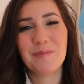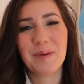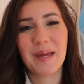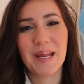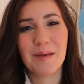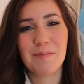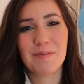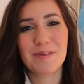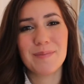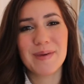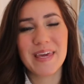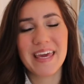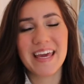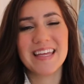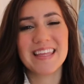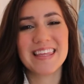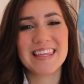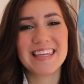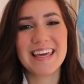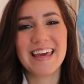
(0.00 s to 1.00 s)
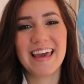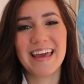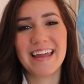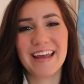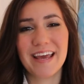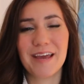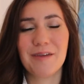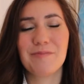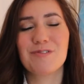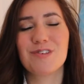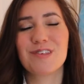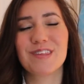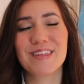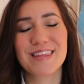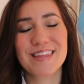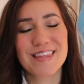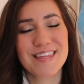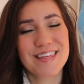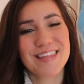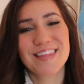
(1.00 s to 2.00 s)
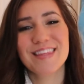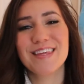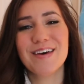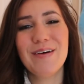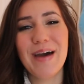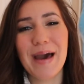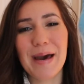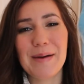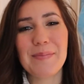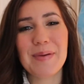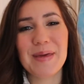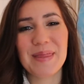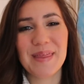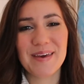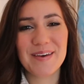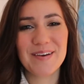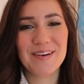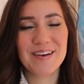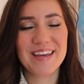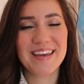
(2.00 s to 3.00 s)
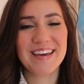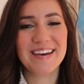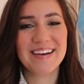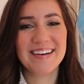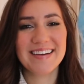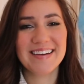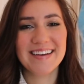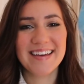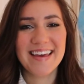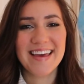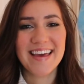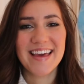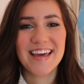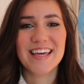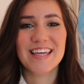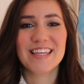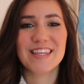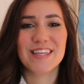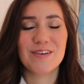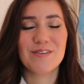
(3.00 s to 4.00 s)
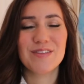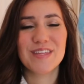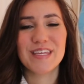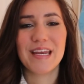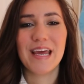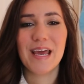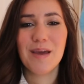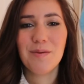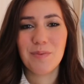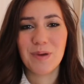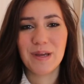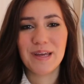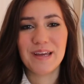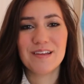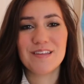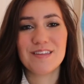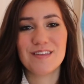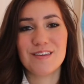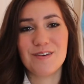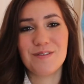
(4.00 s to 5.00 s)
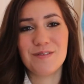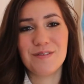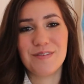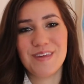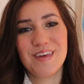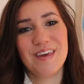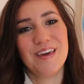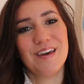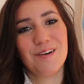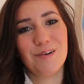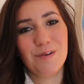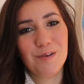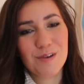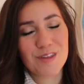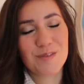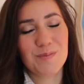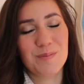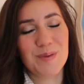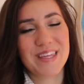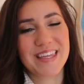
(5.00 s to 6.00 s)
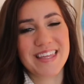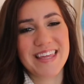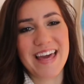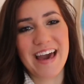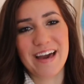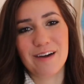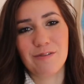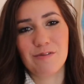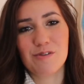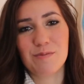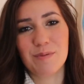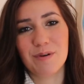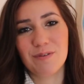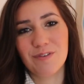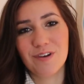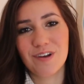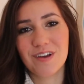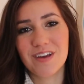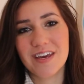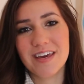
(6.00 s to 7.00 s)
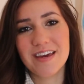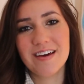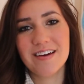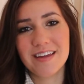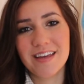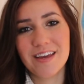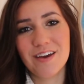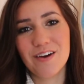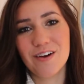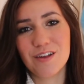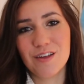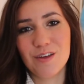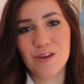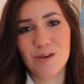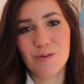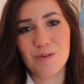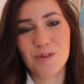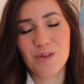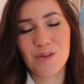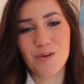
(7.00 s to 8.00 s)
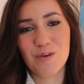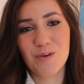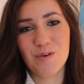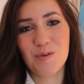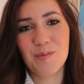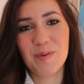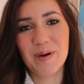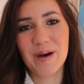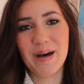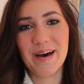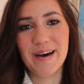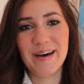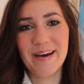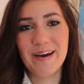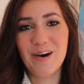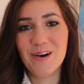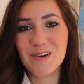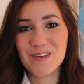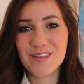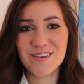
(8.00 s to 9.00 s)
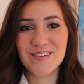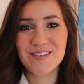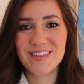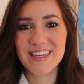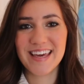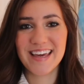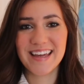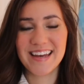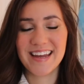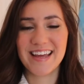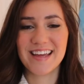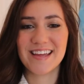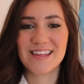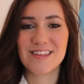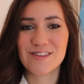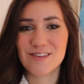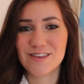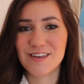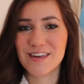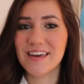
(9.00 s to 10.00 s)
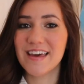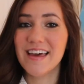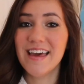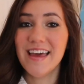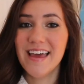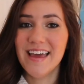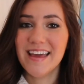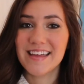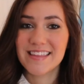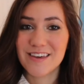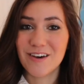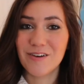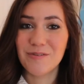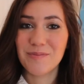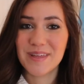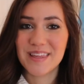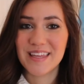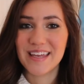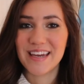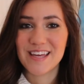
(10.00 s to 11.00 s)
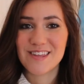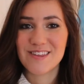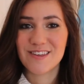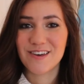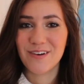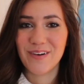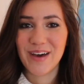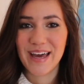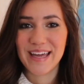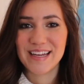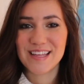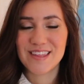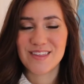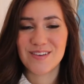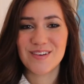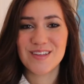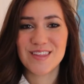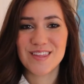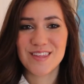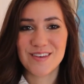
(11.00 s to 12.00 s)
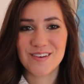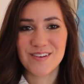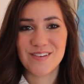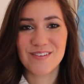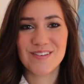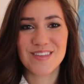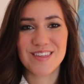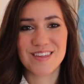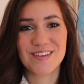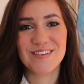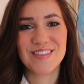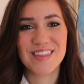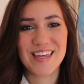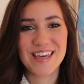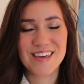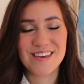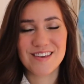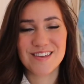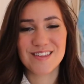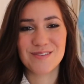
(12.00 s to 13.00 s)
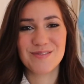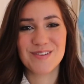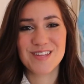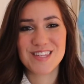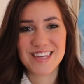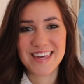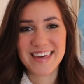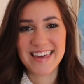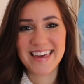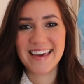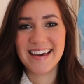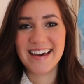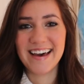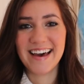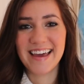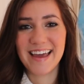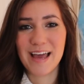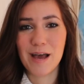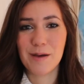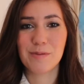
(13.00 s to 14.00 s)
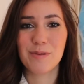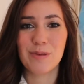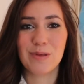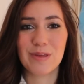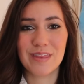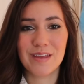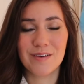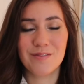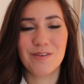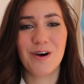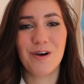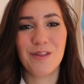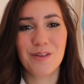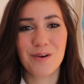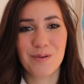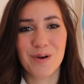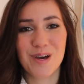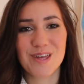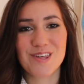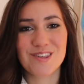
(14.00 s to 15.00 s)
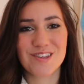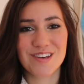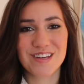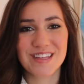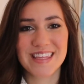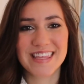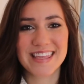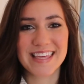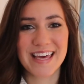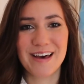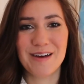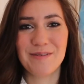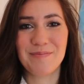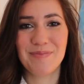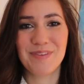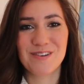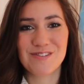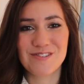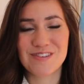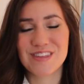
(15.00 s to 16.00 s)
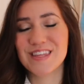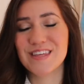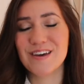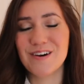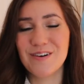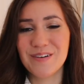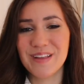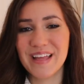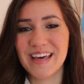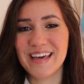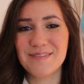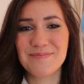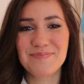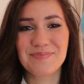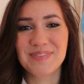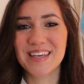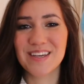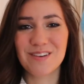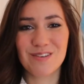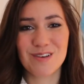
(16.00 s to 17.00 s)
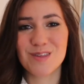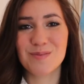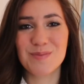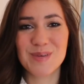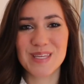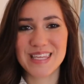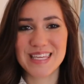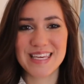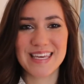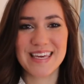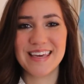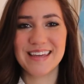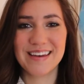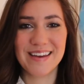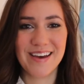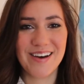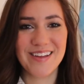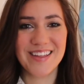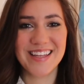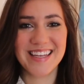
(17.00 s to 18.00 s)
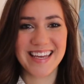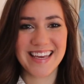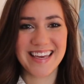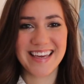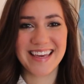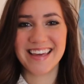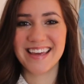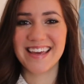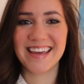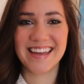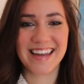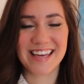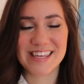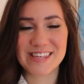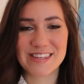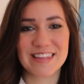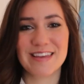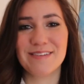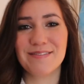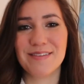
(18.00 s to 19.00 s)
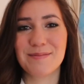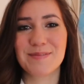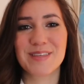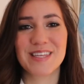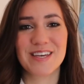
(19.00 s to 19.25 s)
My name's Mackenzie and I'm just so happy that you're here. So today I'm bringing to you the Christmas tag, which my friend Kia here on YouTube uh, also did, and she told me that I should go ahead and do it too. So thank you so much, Kia. I absolutely love all the questions. Um, they're just so like Christmassy and holiday, and I just love them.